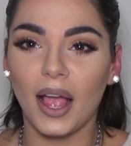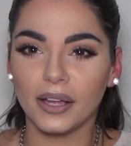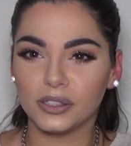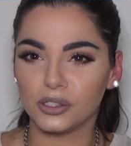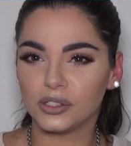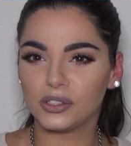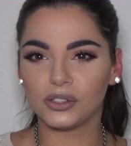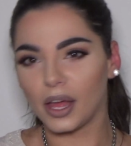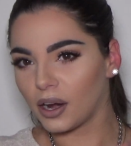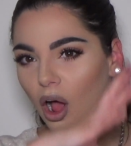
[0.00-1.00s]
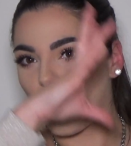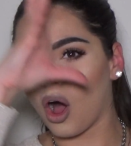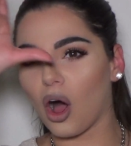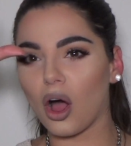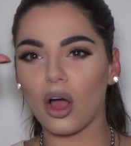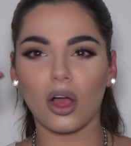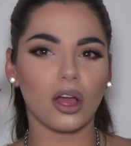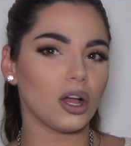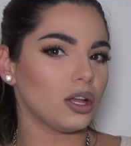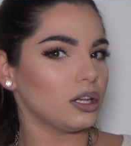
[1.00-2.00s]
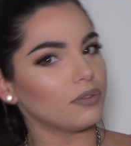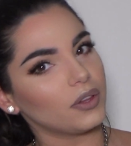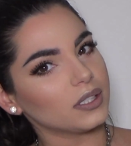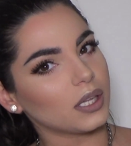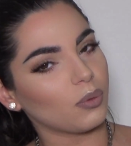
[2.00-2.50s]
And to set all of this that